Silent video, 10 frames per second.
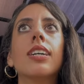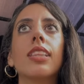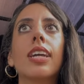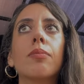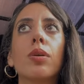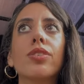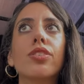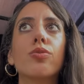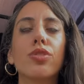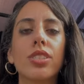like most
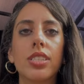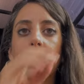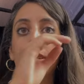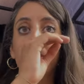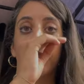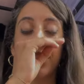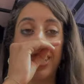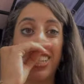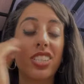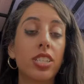rule systems,
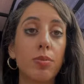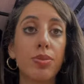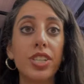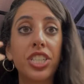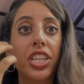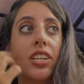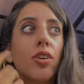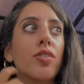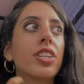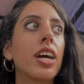they just depreciate
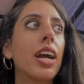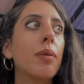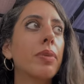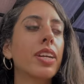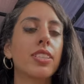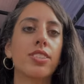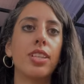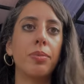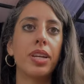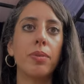over time because they
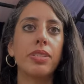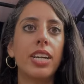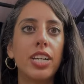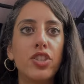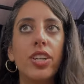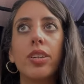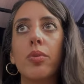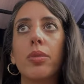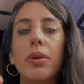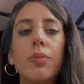become saturated with
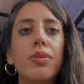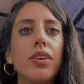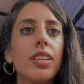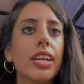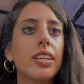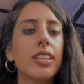people. Like